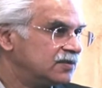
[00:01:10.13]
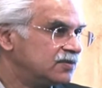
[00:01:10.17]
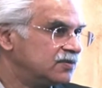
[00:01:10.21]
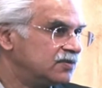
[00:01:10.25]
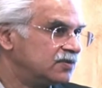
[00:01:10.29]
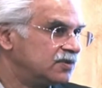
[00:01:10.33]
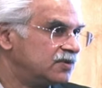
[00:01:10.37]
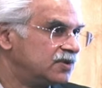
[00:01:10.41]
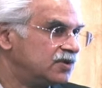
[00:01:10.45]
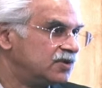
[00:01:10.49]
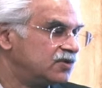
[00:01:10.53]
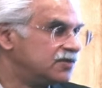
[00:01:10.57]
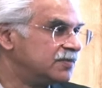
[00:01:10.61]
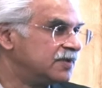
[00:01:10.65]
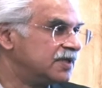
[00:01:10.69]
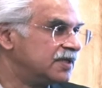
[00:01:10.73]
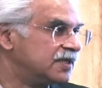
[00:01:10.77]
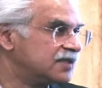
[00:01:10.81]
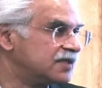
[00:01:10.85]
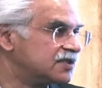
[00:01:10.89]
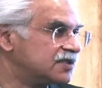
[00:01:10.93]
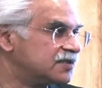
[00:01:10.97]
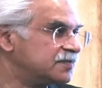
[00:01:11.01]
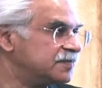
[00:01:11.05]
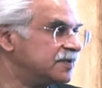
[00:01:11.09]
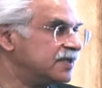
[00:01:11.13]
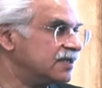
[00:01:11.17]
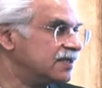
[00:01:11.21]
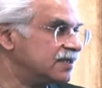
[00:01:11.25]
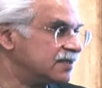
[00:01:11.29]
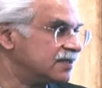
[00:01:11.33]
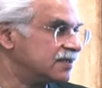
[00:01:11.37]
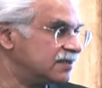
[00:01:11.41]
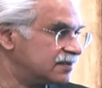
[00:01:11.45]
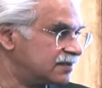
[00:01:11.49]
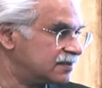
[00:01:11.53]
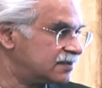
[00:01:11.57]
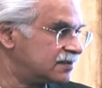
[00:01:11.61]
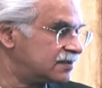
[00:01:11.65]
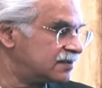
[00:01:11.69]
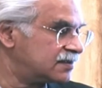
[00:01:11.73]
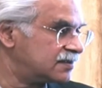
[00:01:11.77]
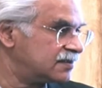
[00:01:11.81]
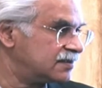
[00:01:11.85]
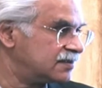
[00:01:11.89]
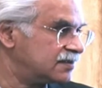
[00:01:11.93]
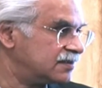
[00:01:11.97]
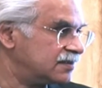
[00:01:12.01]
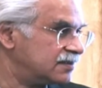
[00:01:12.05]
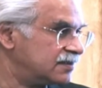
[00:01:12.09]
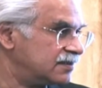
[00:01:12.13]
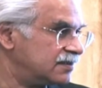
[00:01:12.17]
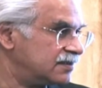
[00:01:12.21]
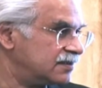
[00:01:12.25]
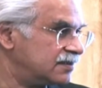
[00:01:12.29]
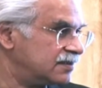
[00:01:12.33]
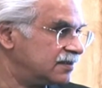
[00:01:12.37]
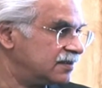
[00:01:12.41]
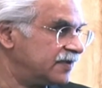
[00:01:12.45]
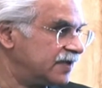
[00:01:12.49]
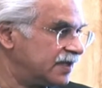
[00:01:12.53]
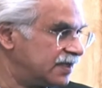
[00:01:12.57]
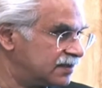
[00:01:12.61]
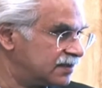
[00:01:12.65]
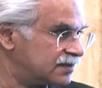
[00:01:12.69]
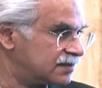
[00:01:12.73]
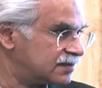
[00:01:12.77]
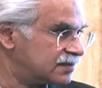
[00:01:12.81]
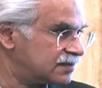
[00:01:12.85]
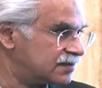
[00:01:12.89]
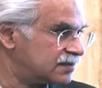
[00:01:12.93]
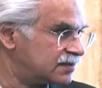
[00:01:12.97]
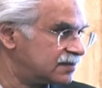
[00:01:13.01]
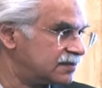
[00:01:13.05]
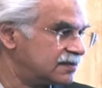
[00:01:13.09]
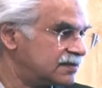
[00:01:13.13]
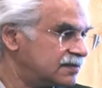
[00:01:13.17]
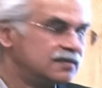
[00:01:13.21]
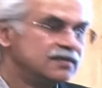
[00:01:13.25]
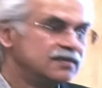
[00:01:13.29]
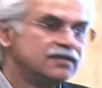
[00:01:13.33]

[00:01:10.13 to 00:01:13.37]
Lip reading: to human experience the ways